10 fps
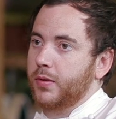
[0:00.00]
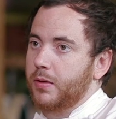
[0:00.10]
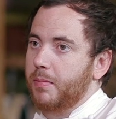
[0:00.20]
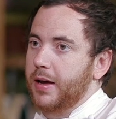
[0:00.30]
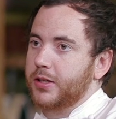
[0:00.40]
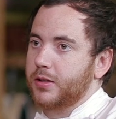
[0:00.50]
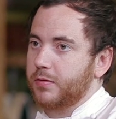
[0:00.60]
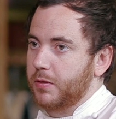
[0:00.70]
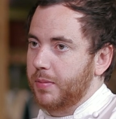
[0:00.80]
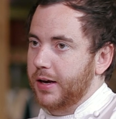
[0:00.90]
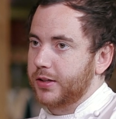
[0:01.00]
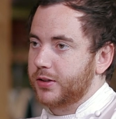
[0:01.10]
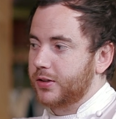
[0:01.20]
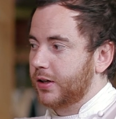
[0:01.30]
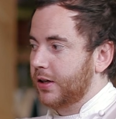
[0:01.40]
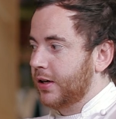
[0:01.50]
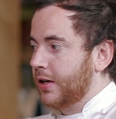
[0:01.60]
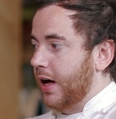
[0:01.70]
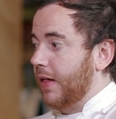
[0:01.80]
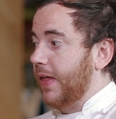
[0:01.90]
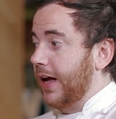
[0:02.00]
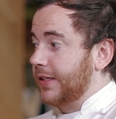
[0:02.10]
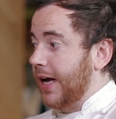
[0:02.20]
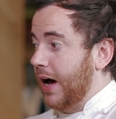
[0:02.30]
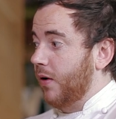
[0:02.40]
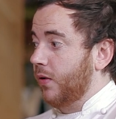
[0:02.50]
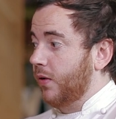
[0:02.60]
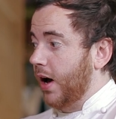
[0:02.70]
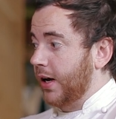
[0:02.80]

with the best of the best. And that's how I